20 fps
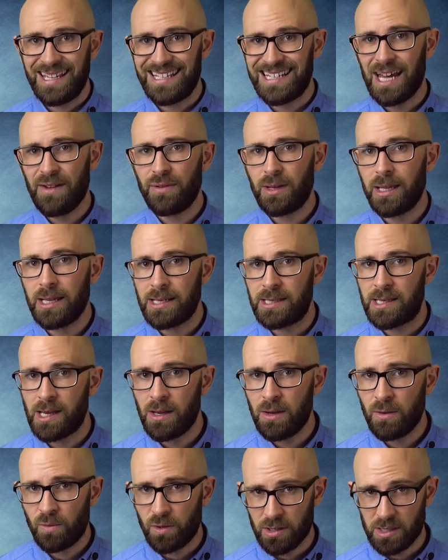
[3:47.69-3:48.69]
You definitely
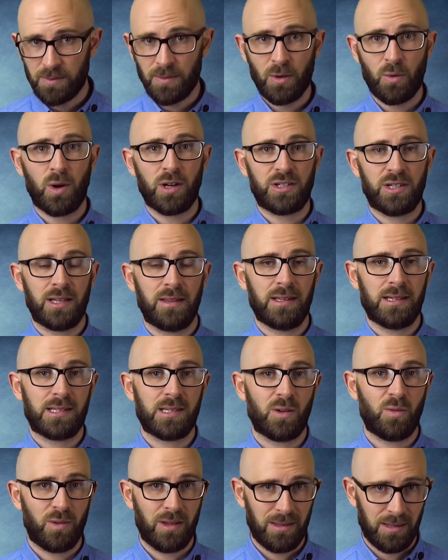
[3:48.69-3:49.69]
don't want to be watching
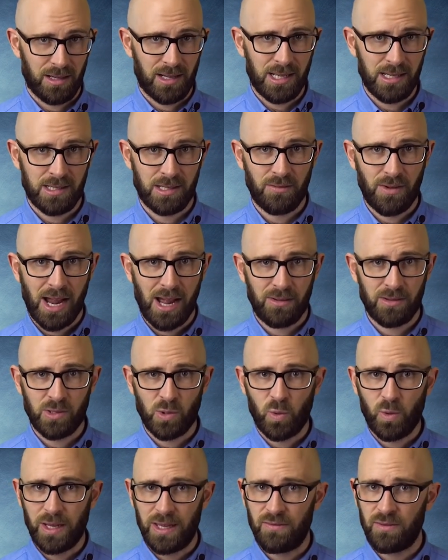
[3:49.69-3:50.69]
this with your kids around,
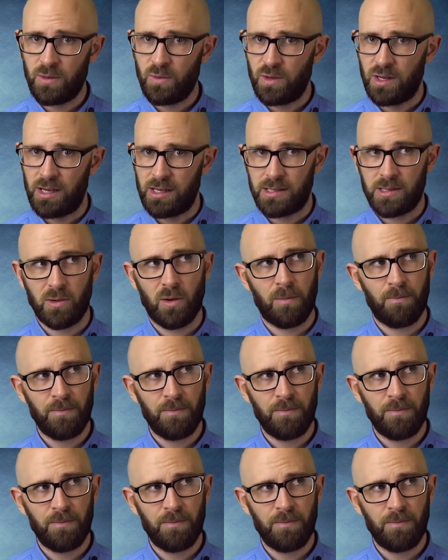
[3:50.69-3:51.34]
or even worse, your